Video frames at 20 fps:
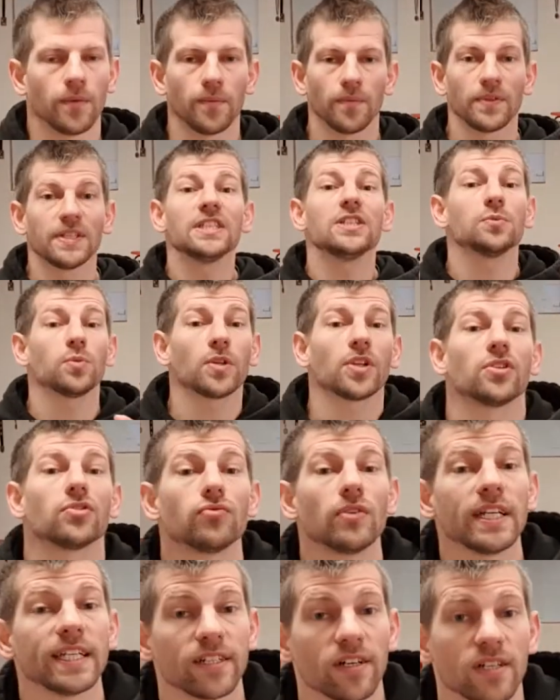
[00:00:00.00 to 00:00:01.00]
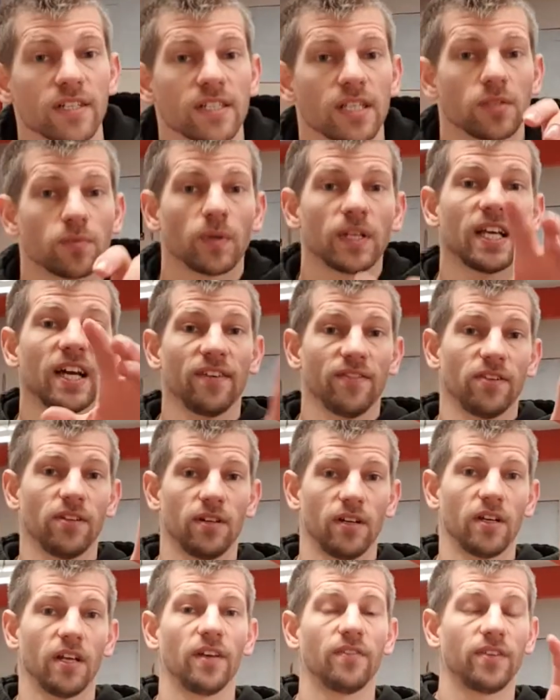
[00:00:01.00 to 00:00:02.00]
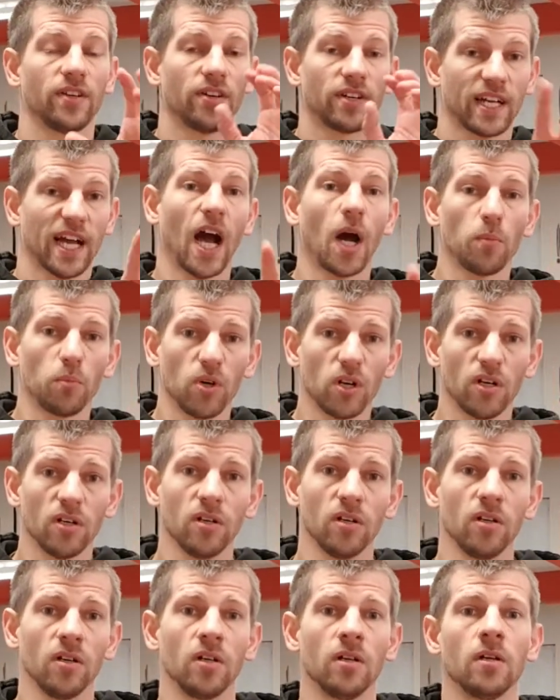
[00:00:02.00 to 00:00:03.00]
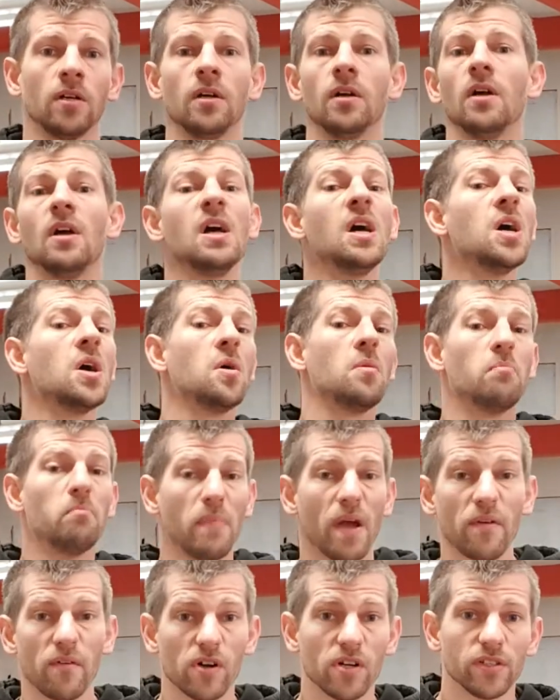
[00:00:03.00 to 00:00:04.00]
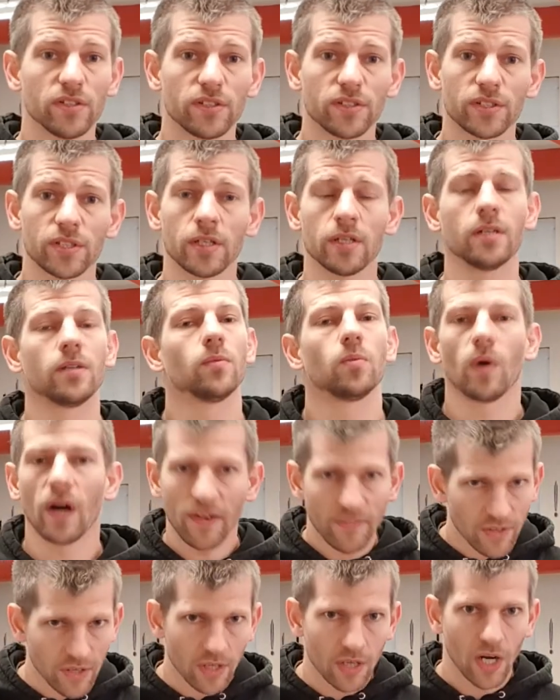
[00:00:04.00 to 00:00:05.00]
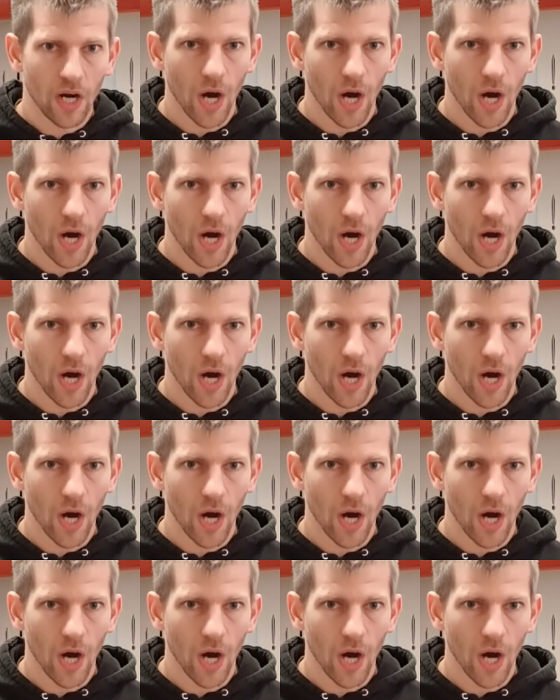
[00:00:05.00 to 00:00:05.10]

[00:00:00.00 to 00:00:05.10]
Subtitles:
this is one of those really nice things when you have, like, if you got a camera, mirrors, whatever at